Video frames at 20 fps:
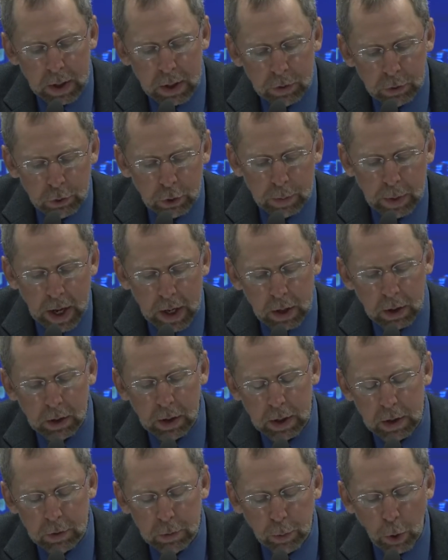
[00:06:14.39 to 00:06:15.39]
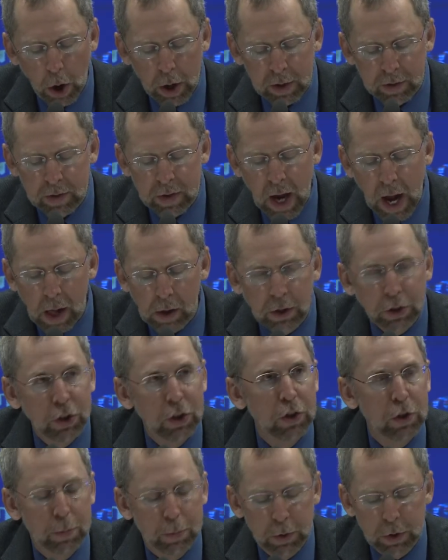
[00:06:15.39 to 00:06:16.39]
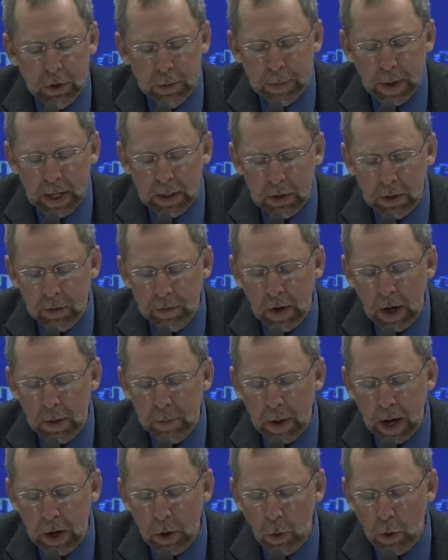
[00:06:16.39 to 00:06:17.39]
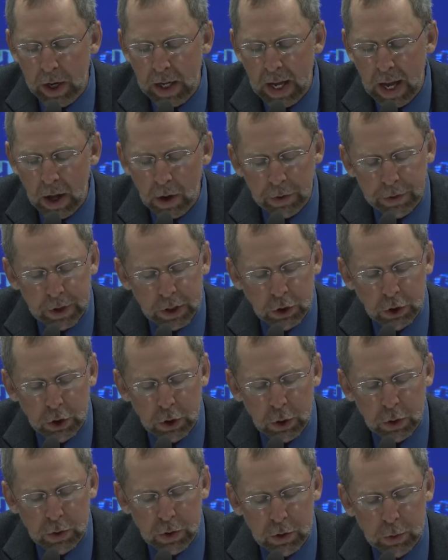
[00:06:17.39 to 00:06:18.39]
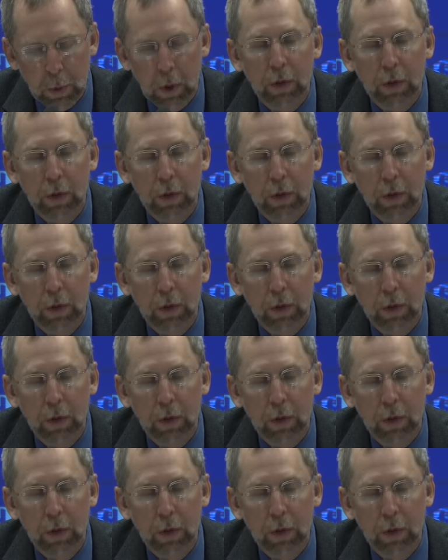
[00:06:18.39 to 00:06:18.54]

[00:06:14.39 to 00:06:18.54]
instrumental and he's brought his knowledge and his perspective on minority health issues as